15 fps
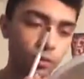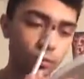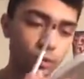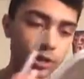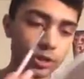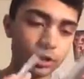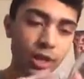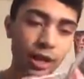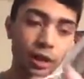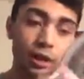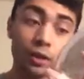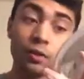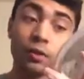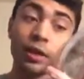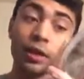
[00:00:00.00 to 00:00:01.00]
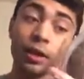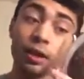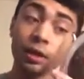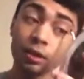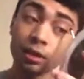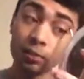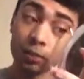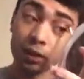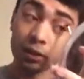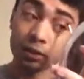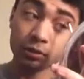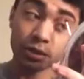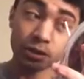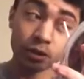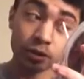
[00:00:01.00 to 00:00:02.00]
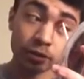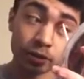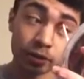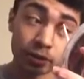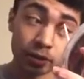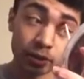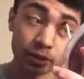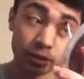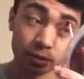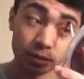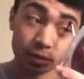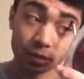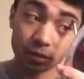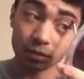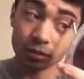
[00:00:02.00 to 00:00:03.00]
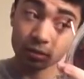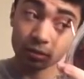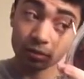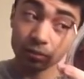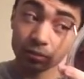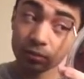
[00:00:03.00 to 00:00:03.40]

red shadow, and I'm gonna actually go into detail with this.